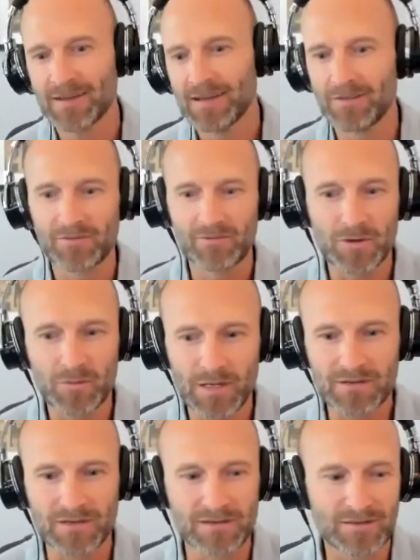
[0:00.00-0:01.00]
And 3
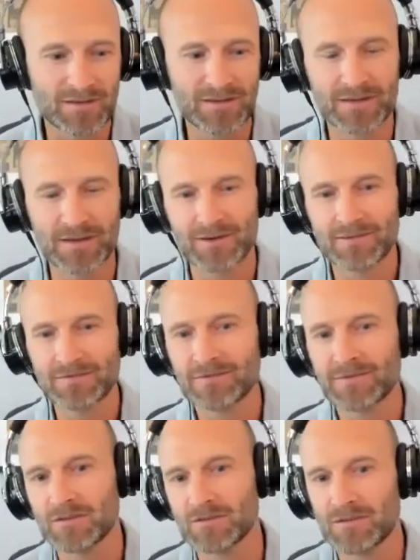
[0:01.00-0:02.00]
weeks into the year, the